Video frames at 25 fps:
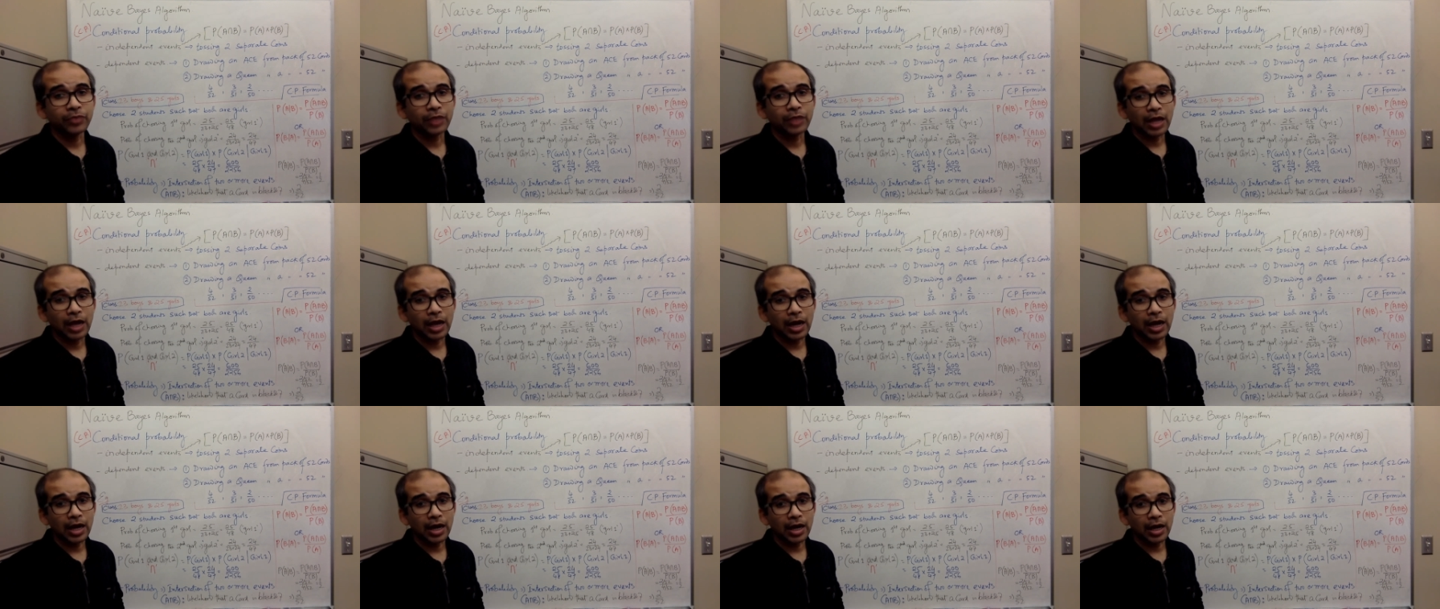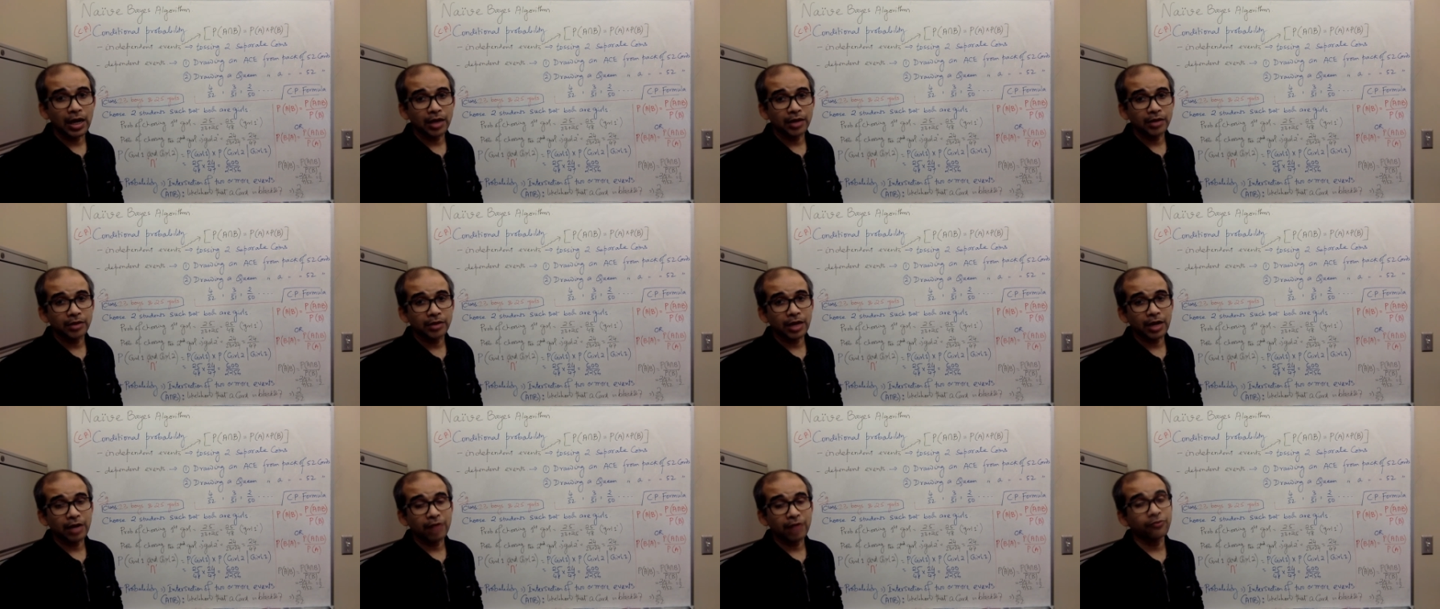
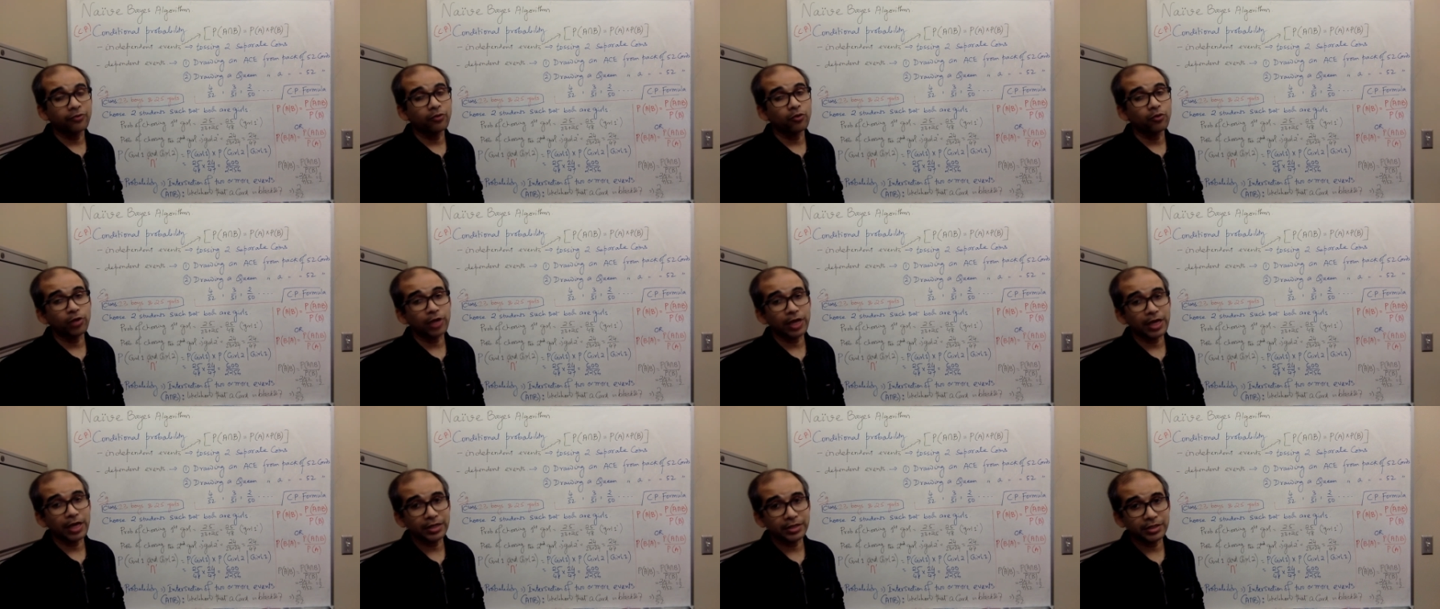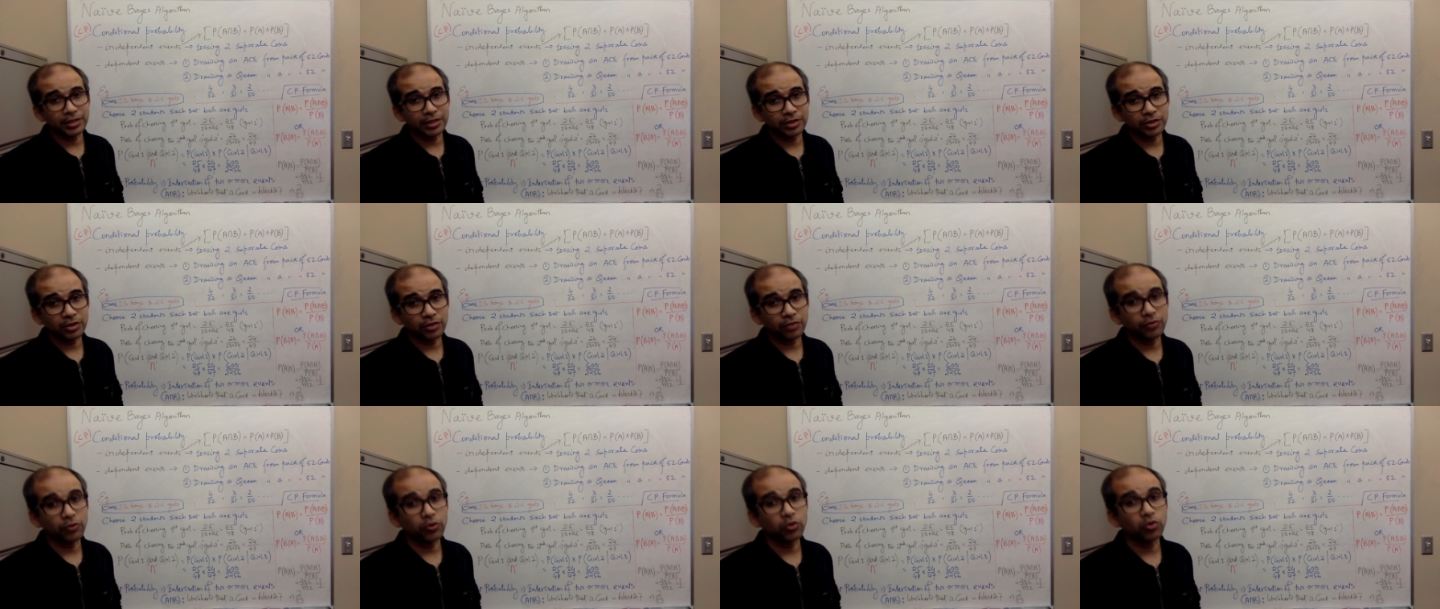there are 4 aces
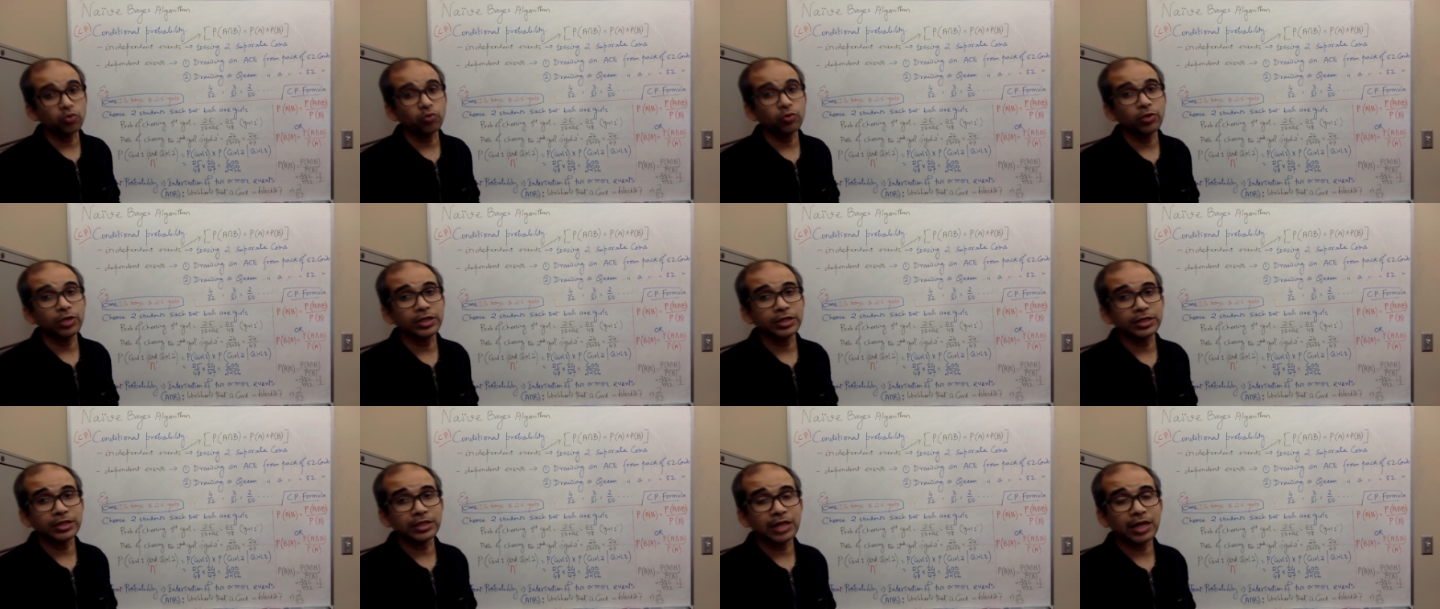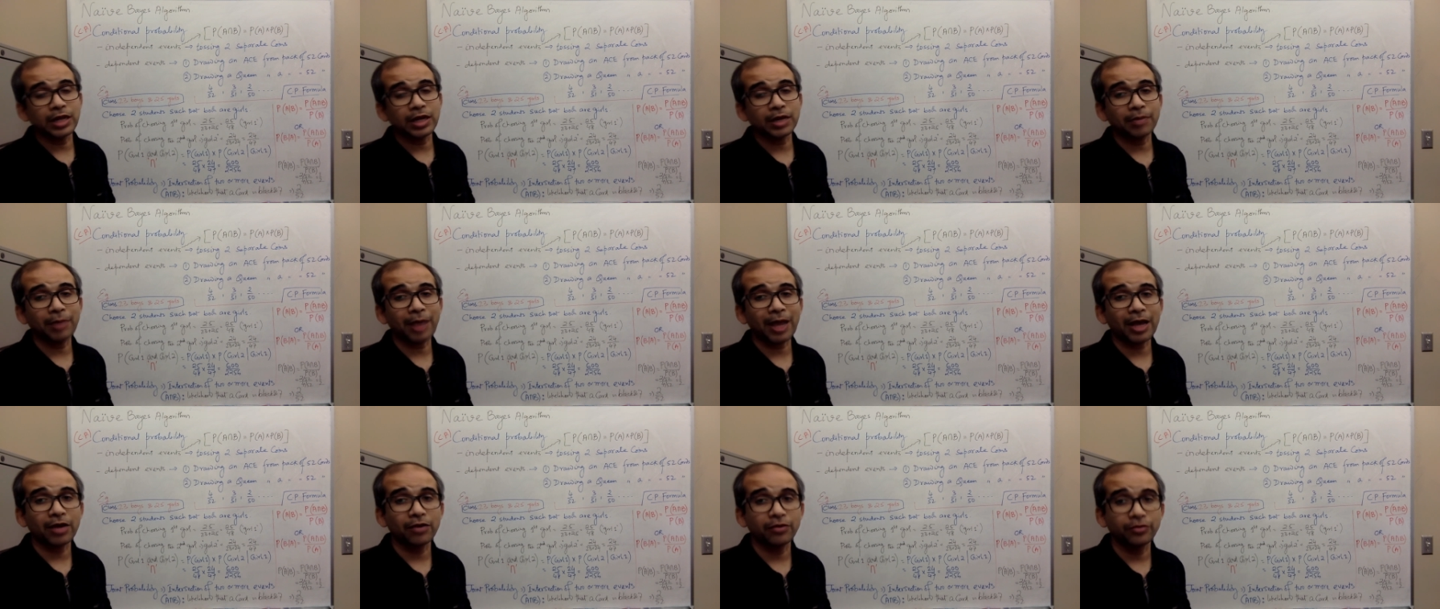or 4 queens in a
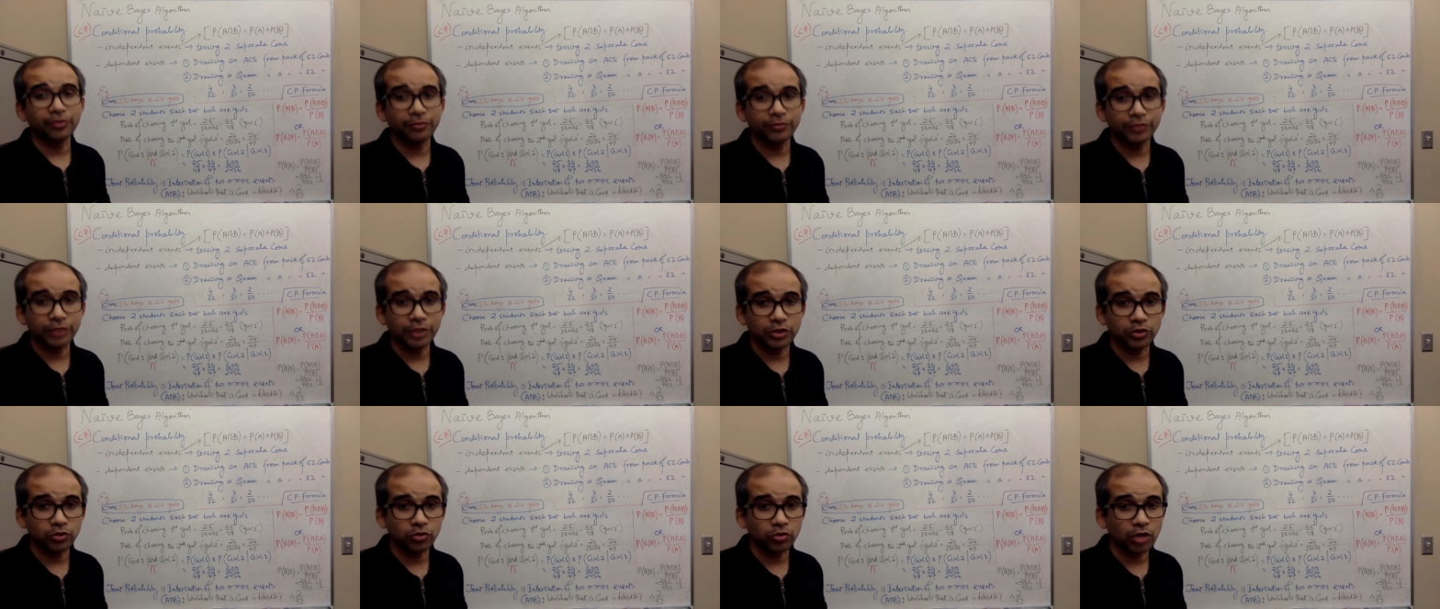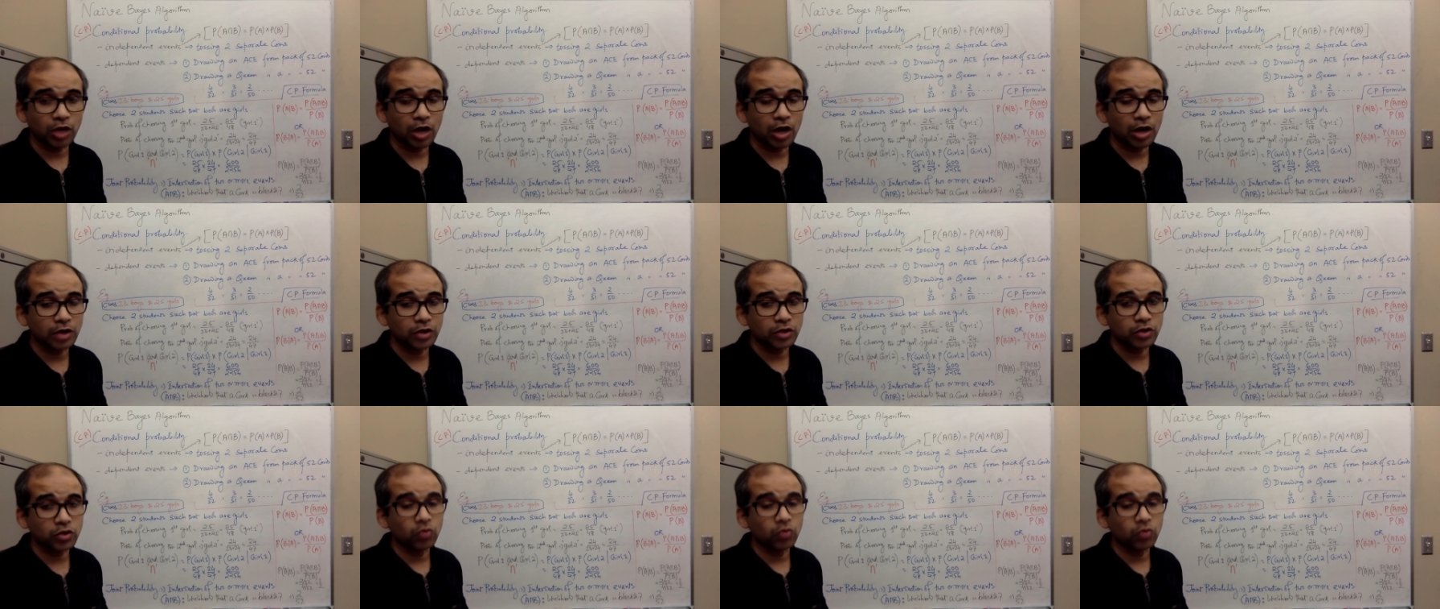pack of 52 cards.